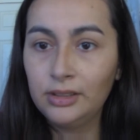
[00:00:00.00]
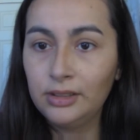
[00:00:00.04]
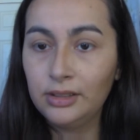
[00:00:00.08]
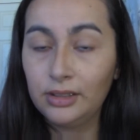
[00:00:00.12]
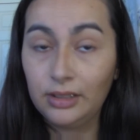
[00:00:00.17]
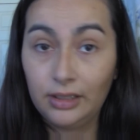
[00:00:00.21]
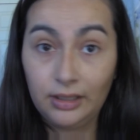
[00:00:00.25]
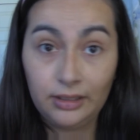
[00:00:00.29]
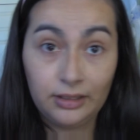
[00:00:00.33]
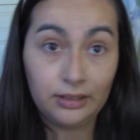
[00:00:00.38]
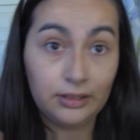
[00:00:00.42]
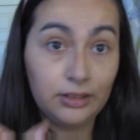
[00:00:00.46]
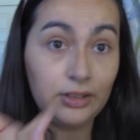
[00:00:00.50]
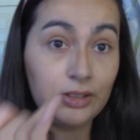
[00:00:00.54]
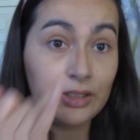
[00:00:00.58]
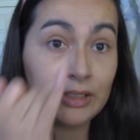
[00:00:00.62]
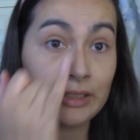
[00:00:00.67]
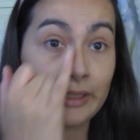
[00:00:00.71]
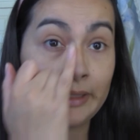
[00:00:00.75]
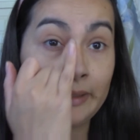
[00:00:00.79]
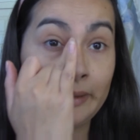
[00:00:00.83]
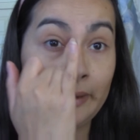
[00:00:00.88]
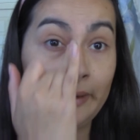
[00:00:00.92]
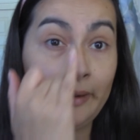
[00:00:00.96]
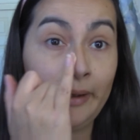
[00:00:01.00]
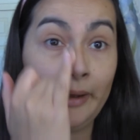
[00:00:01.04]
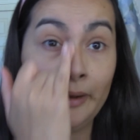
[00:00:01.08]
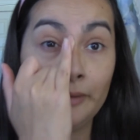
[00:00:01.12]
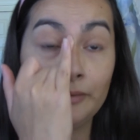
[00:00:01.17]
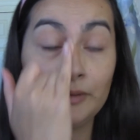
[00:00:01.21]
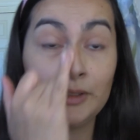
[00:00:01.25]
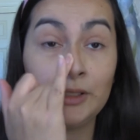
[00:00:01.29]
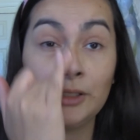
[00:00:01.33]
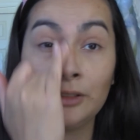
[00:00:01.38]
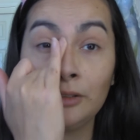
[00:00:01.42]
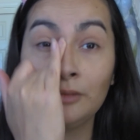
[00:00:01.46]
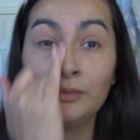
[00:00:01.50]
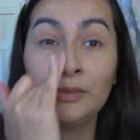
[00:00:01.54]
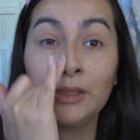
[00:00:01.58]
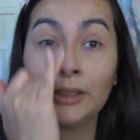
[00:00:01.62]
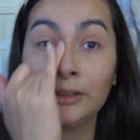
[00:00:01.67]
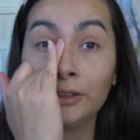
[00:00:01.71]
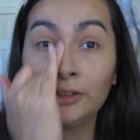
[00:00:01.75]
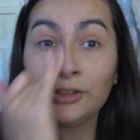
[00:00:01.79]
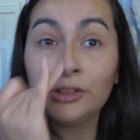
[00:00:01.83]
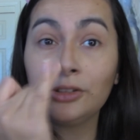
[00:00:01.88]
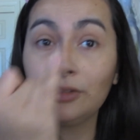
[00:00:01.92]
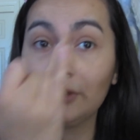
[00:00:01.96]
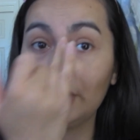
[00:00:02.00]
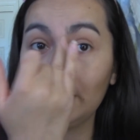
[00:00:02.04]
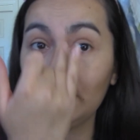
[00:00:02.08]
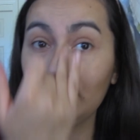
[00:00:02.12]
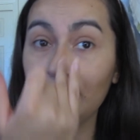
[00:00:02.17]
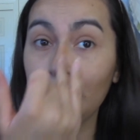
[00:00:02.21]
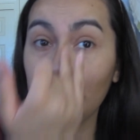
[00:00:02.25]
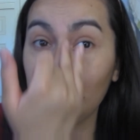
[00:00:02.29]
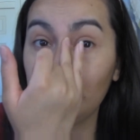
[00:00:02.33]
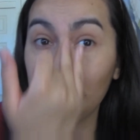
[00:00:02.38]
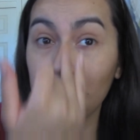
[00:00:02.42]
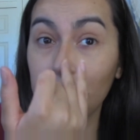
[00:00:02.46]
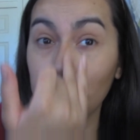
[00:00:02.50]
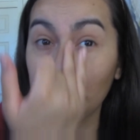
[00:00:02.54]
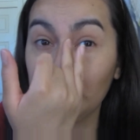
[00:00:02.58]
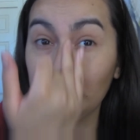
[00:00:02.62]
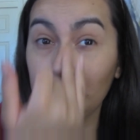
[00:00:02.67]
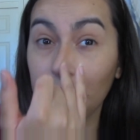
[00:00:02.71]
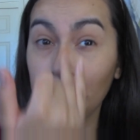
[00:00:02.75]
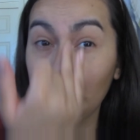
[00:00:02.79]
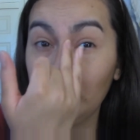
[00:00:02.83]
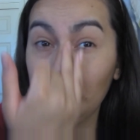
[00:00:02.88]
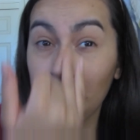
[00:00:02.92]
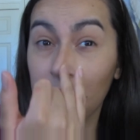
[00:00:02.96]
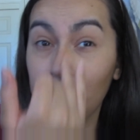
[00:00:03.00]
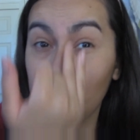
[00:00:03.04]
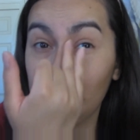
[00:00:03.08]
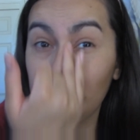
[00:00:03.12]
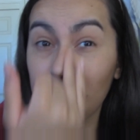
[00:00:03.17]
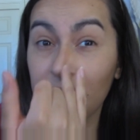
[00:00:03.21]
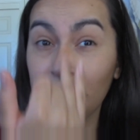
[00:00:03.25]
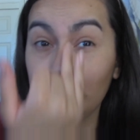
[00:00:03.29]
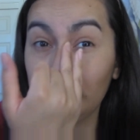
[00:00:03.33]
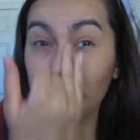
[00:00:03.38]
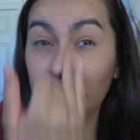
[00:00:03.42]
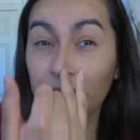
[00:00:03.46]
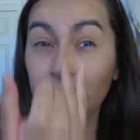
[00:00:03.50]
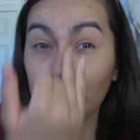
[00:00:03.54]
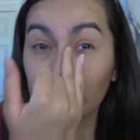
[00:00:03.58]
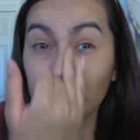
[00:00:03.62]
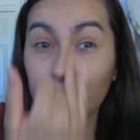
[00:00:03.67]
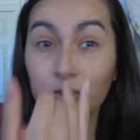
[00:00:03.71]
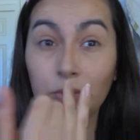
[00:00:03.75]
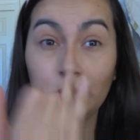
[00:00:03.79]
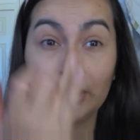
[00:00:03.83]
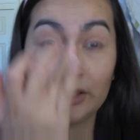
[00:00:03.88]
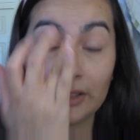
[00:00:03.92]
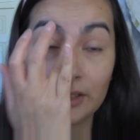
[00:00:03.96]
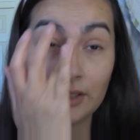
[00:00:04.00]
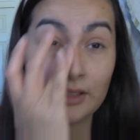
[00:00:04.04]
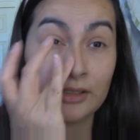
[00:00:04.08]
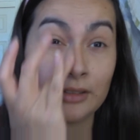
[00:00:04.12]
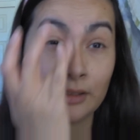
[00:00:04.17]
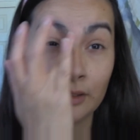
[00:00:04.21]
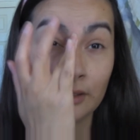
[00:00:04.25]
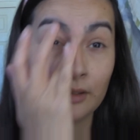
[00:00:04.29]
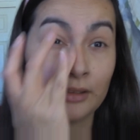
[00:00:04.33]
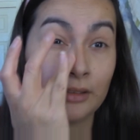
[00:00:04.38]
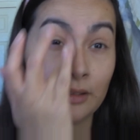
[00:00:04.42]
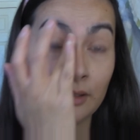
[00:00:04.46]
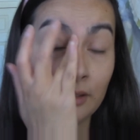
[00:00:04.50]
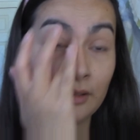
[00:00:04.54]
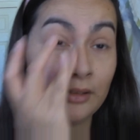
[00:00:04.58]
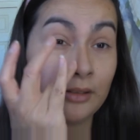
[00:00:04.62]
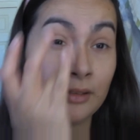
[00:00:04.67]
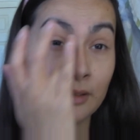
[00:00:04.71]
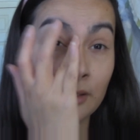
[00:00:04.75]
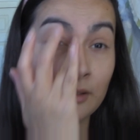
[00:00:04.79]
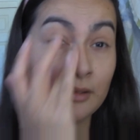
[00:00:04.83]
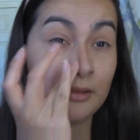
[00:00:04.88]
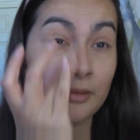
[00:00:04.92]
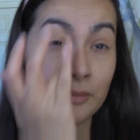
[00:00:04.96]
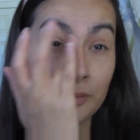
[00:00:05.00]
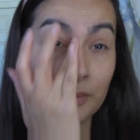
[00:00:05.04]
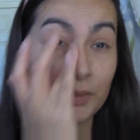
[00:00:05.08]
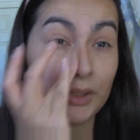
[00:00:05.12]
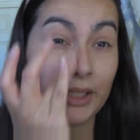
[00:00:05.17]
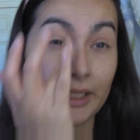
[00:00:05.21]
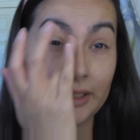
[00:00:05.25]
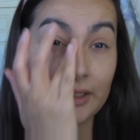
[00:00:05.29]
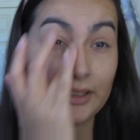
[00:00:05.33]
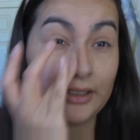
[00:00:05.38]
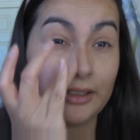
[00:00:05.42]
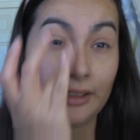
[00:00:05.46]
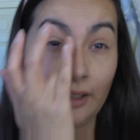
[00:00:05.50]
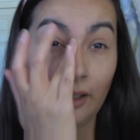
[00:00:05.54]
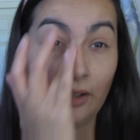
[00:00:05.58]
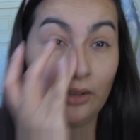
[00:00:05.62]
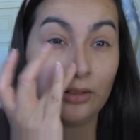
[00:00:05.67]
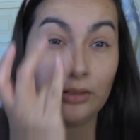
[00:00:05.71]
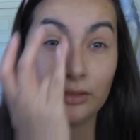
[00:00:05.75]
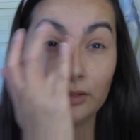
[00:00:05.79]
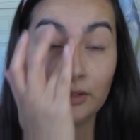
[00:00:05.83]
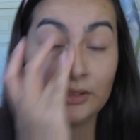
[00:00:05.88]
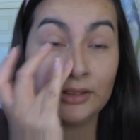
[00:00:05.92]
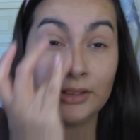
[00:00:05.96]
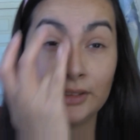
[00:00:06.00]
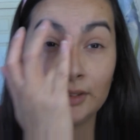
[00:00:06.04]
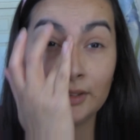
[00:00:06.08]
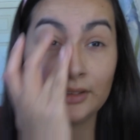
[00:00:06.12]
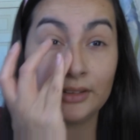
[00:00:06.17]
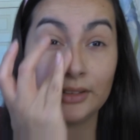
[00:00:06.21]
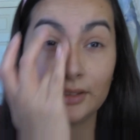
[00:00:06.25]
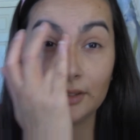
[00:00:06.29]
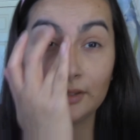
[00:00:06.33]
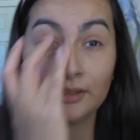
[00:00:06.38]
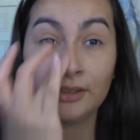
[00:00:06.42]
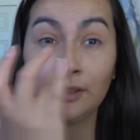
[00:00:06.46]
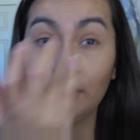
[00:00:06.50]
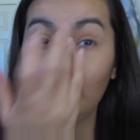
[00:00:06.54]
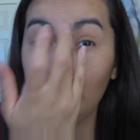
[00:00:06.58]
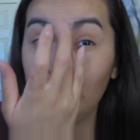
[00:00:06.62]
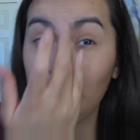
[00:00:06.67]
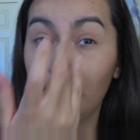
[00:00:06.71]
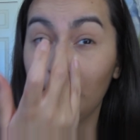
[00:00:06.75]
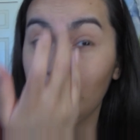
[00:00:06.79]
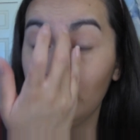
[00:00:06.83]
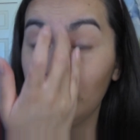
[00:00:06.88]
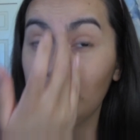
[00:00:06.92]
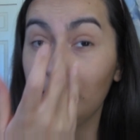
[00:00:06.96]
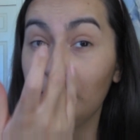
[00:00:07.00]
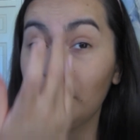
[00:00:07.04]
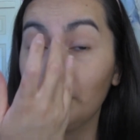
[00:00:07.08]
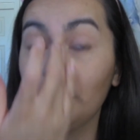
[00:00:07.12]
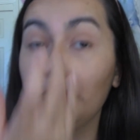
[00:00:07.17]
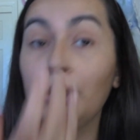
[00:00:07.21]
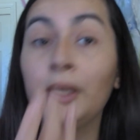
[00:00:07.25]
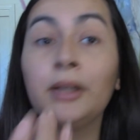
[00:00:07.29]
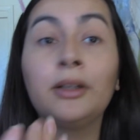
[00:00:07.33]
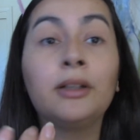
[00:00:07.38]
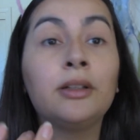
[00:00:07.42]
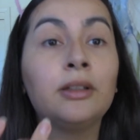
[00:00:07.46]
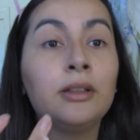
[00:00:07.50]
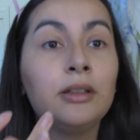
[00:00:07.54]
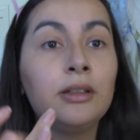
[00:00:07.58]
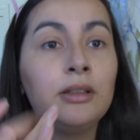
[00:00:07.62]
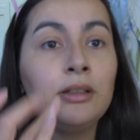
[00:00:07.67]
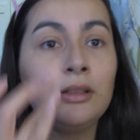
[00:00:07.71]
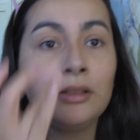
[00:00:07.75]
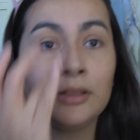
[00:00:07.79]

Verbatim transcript: And it looks like I have too much right now, but you know, once I blend it out better.